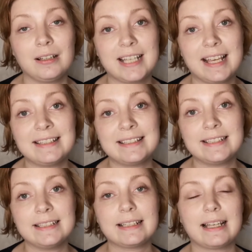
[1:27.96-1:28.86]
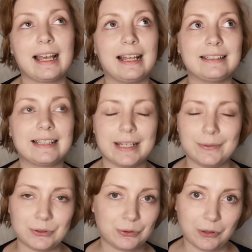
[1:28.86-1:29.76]
tested and he
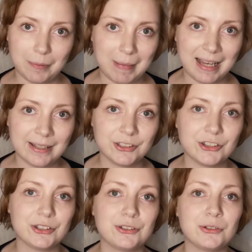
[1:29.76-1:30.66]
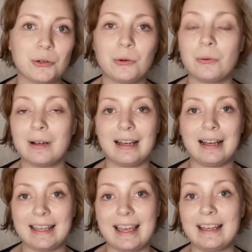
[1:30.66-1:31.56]
was not a match. So
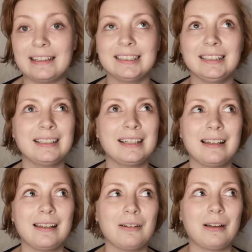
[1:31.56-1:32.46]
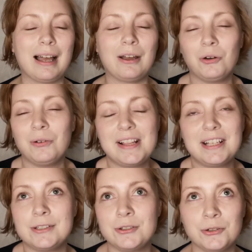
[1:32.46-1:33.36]
again, I
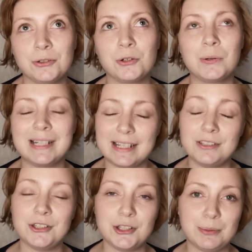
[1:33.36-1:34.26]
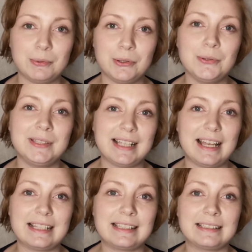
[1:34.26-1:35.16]
already knew going into the
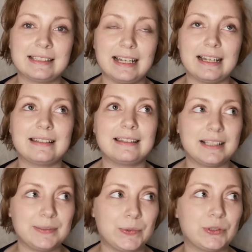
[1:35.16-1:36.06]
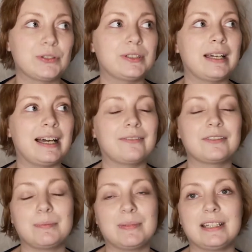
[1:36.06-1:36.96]
process that this was going to
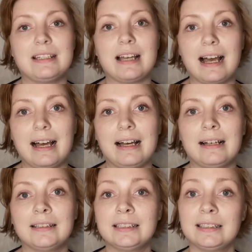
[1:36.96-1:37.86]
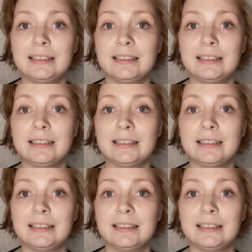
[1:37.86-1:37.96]
have to be a